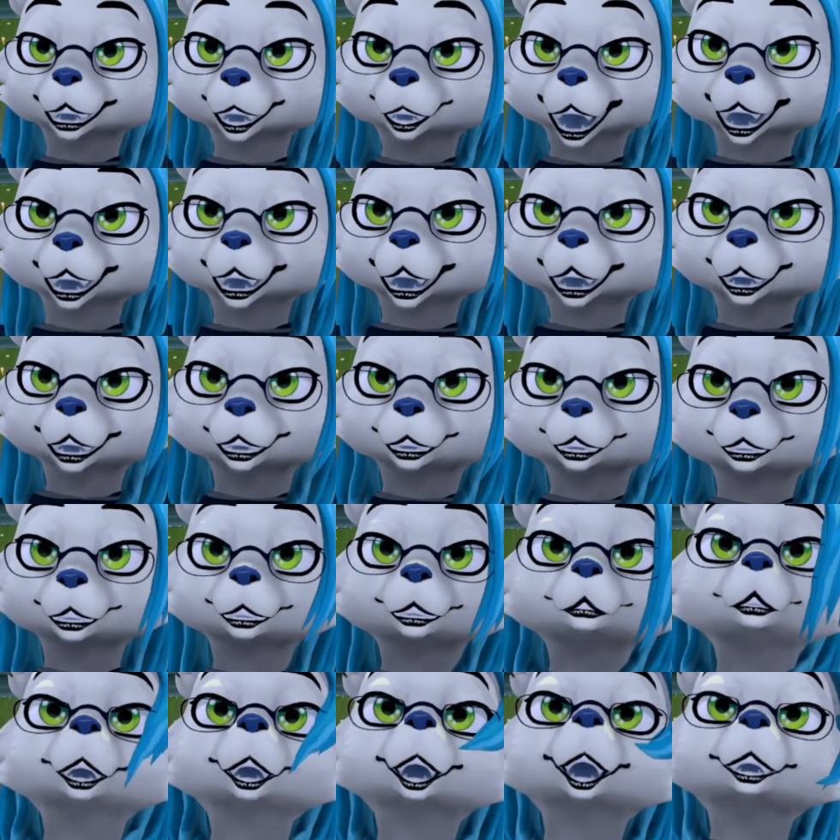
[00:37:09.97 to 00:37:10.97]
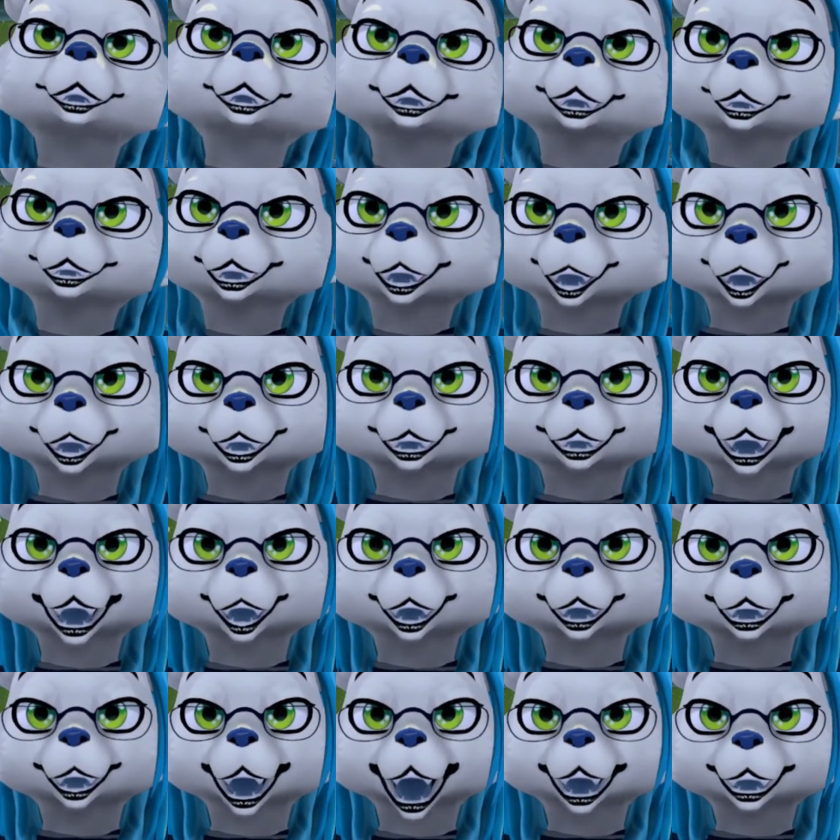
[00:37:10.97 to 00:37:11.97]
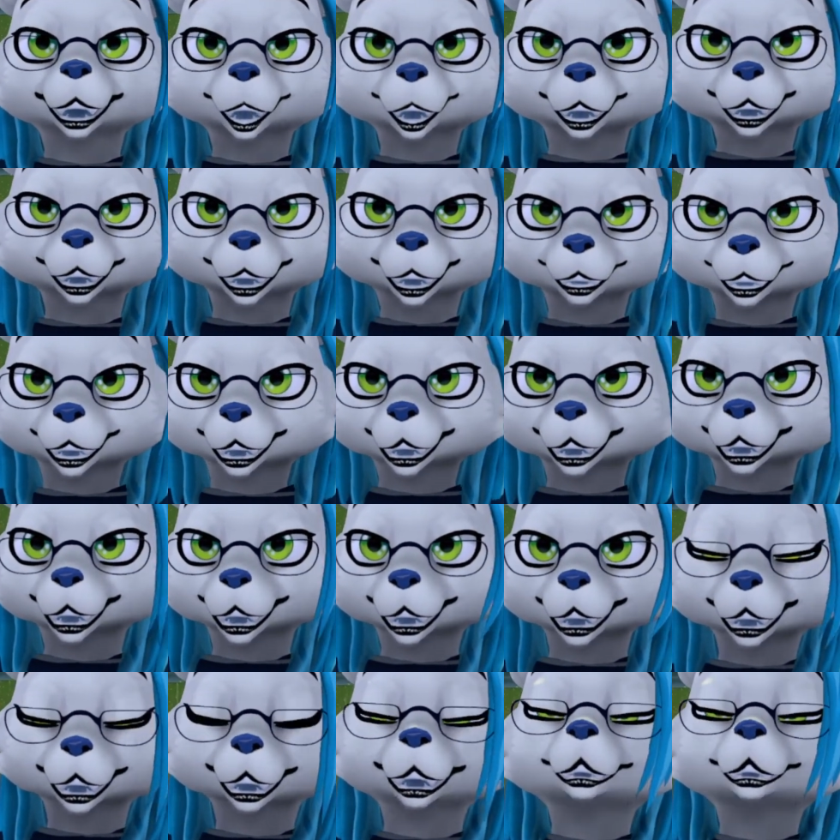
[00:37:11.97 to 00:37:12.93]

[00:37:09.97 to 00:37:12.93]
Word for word: Runners, Overlord on on Wednesday,